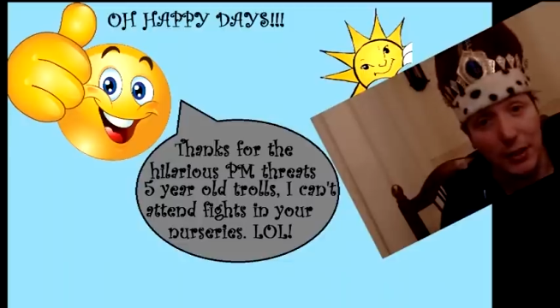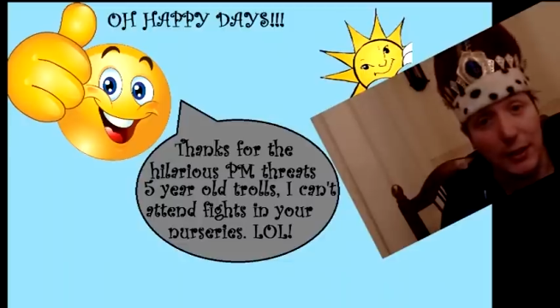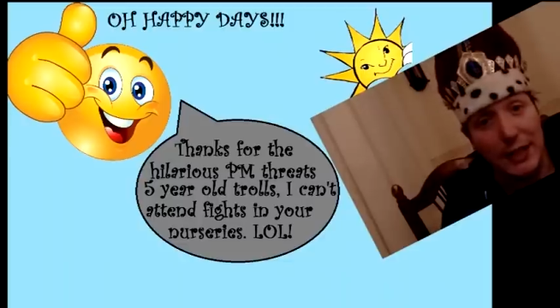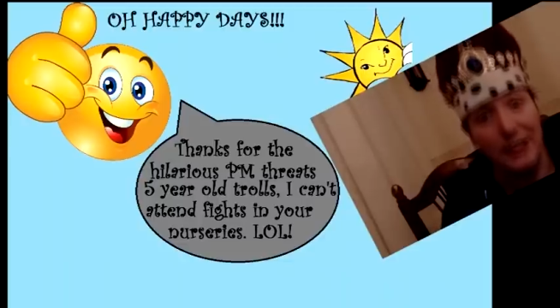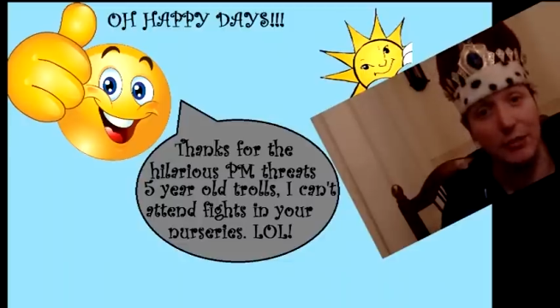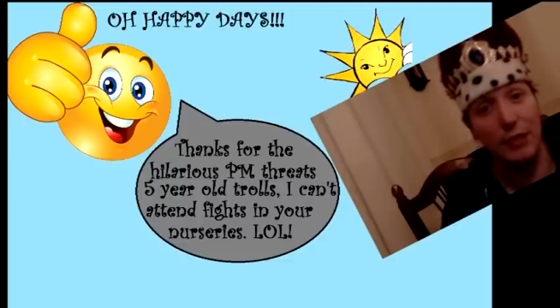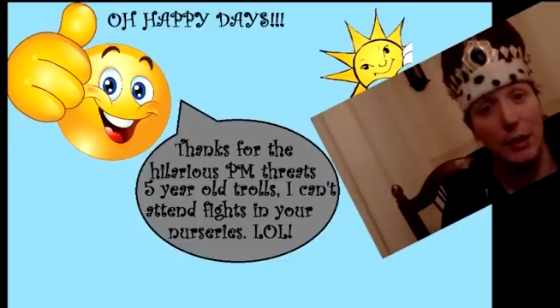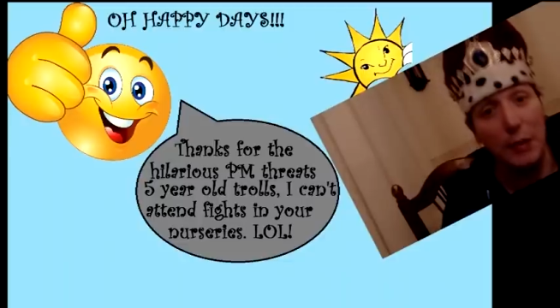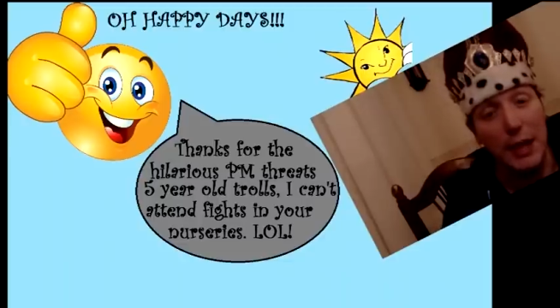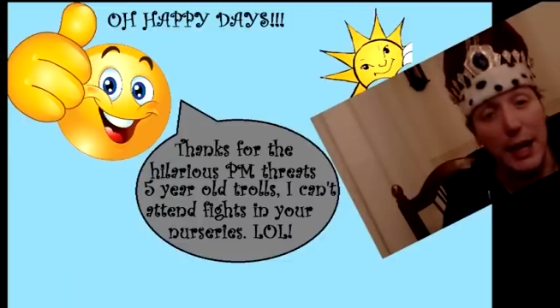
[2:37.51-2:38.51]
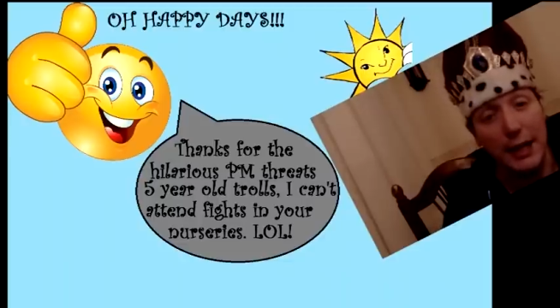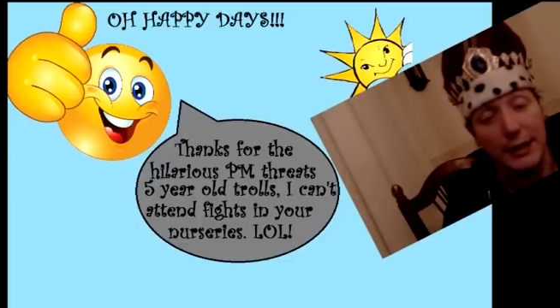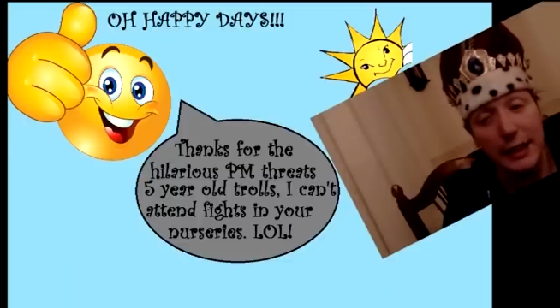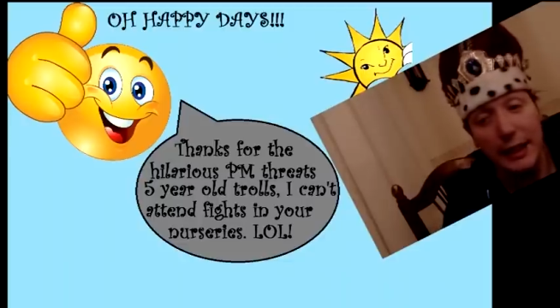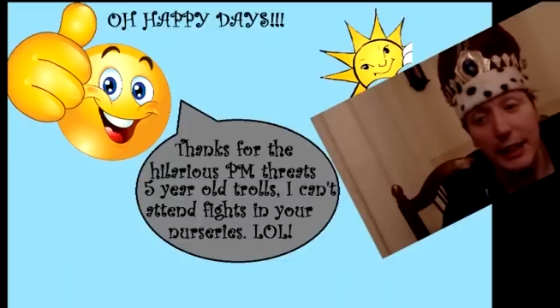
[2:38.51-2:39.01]
and they disagreed with
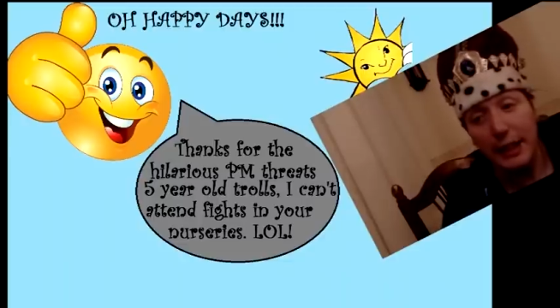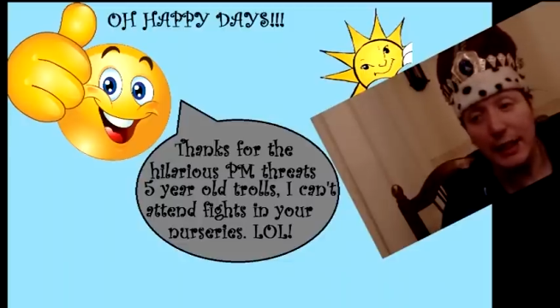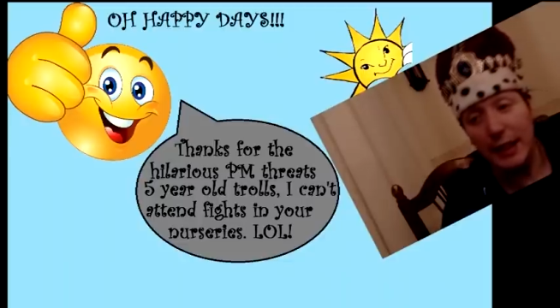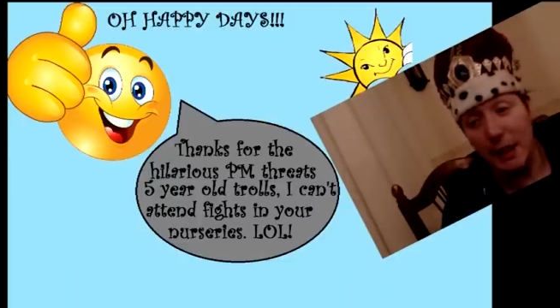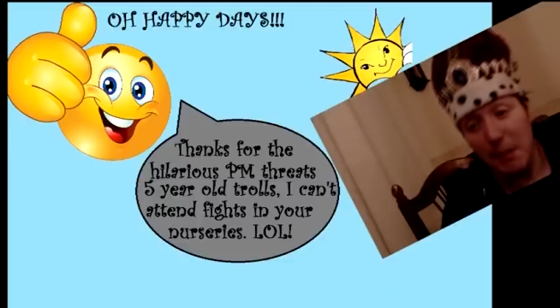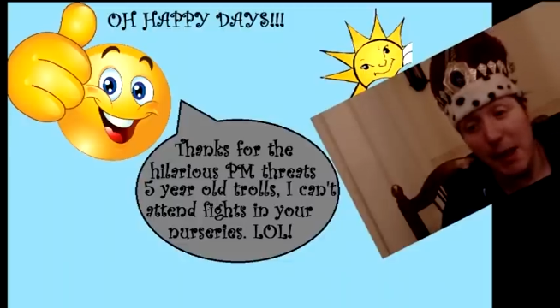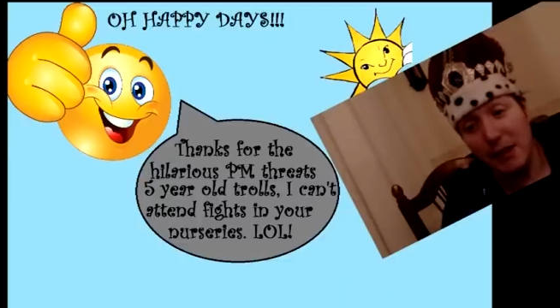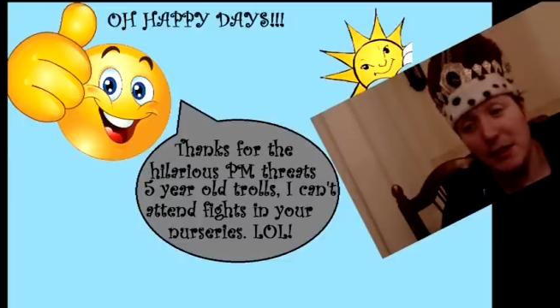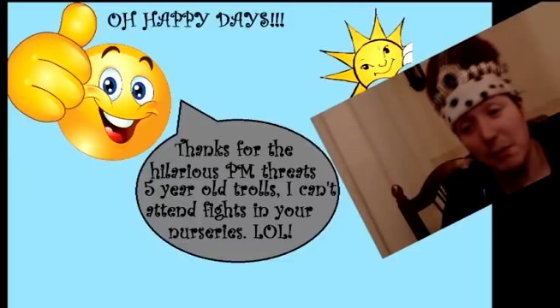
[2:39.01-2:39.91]
that, the amount of